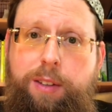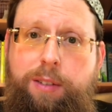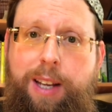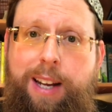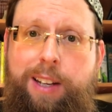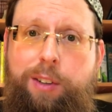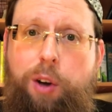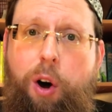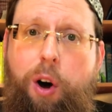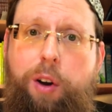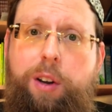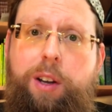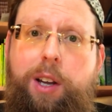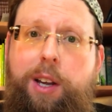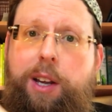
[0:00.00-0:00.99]
turn it
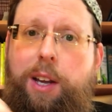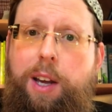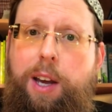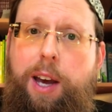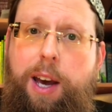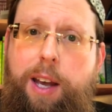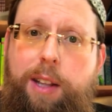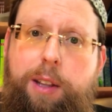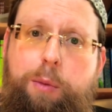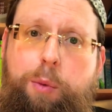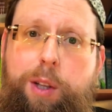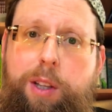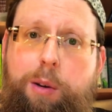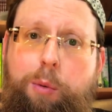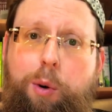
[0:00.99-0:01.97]
on, and
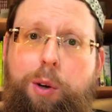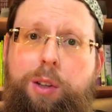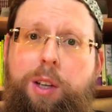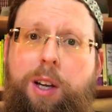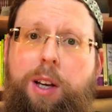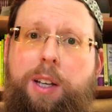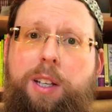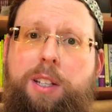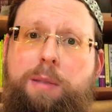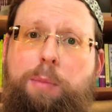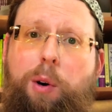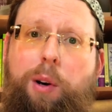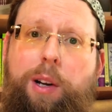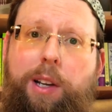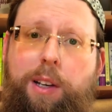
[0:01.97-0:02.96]
when the water is
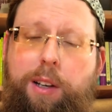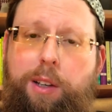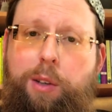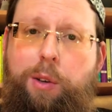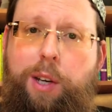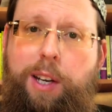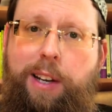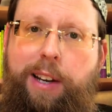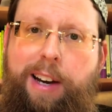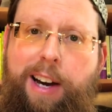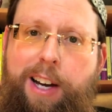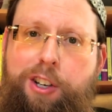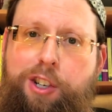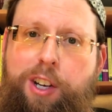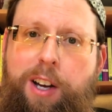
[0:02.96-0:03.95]
boiling, you can
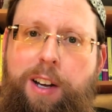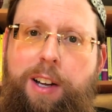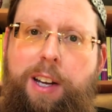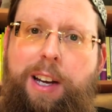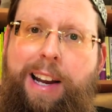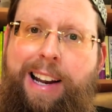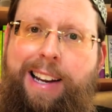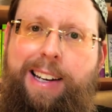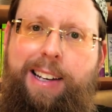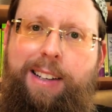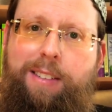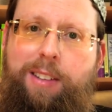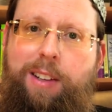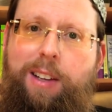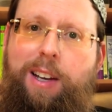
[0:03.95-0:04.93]
clean
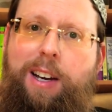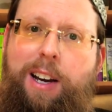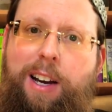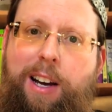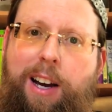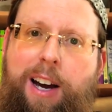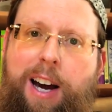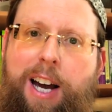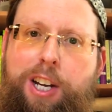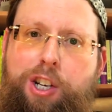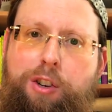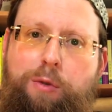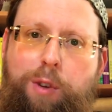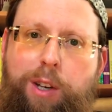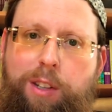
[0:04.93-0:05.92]
it,
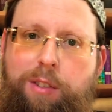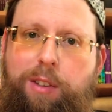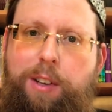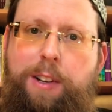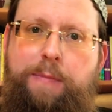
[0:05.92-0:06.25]
kasher it.